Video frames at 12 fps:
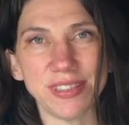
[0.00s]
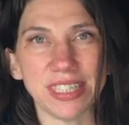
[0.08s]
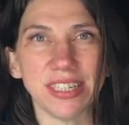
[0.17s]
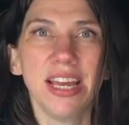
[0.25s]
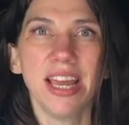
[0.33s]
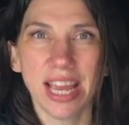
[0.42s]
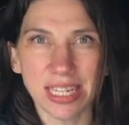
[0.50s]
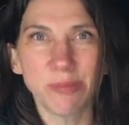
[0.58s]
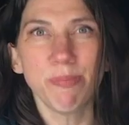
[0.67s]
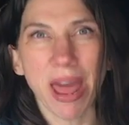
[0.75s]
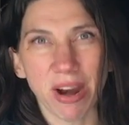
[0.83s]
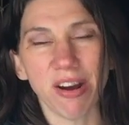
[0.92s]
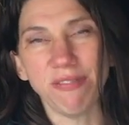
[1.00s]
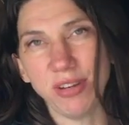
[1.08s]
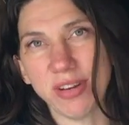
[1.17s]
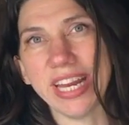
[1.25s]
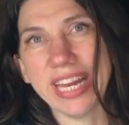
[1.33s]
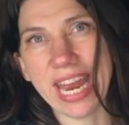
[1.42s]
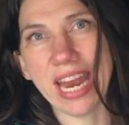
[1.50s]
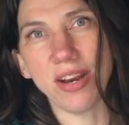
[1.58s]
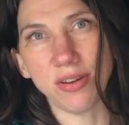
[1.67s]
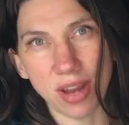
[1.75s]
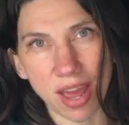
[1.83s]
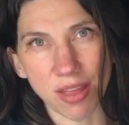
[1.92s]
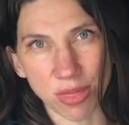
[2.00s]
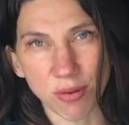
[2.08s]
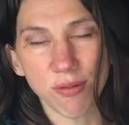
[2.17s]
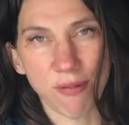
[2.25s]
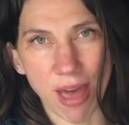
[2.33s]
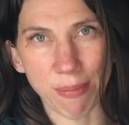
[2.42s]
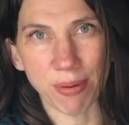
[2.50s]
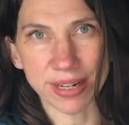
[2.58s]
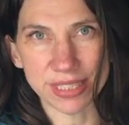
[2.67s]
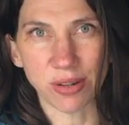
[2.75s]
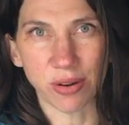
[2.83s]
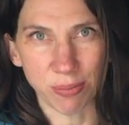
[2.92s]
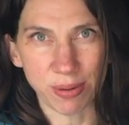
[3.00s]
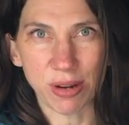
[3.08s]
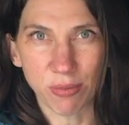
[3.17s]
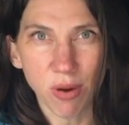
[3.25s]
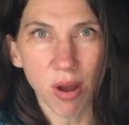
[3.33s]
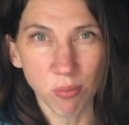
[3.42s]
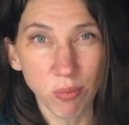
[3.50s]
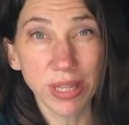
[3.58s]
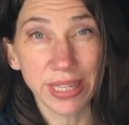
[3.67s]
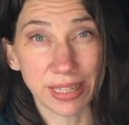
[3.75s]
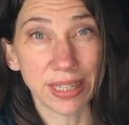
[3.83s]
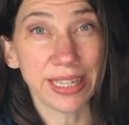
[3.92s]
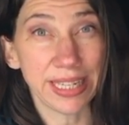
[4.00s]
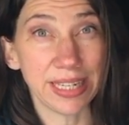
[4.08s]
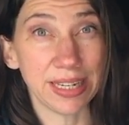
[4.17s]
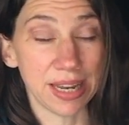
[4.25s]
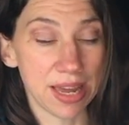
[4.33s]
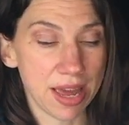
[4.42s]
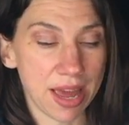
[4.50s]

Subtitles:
And it's better if you can get it through fabric, so it'll be a really clean,